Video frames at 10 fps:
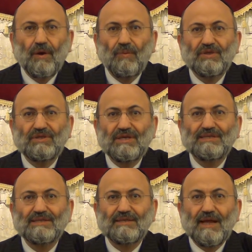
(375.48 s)
With
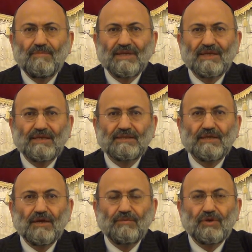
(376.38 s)
these remedies,
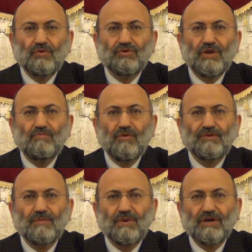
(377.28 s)
we could remove
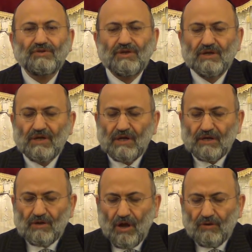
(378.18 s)
the pressure.
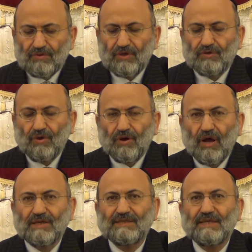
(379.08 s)
Now, the Torah
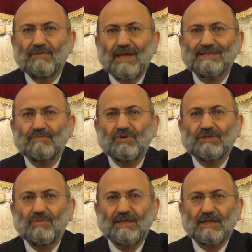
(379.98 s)
is giving us
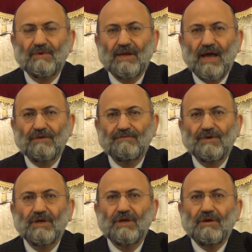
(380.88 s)
perspective in life.
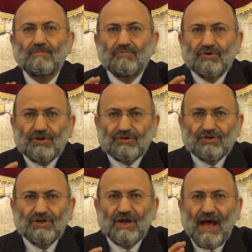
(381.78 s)

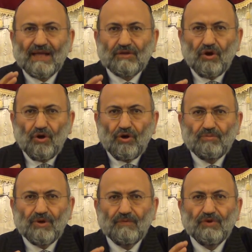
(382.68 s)
Pressure at
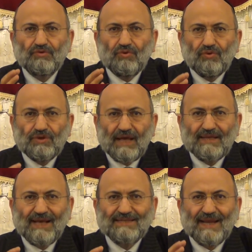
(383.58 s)
home, we should look at
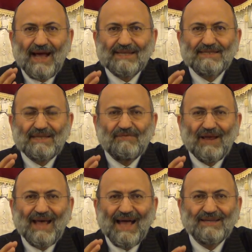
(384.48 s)
it as if
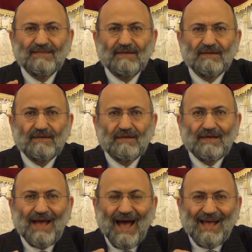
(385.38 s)
an idol.
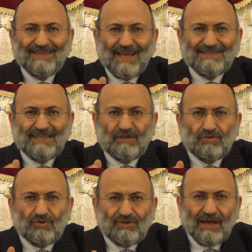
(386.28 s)
And that's the
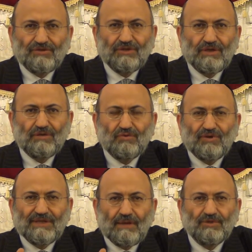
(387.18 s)
introduction to
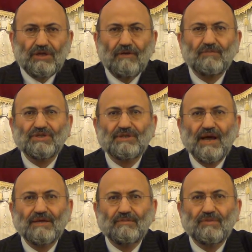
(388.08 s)
redemption of
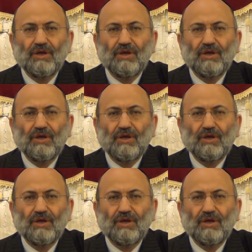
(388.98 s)
Mitzrayim.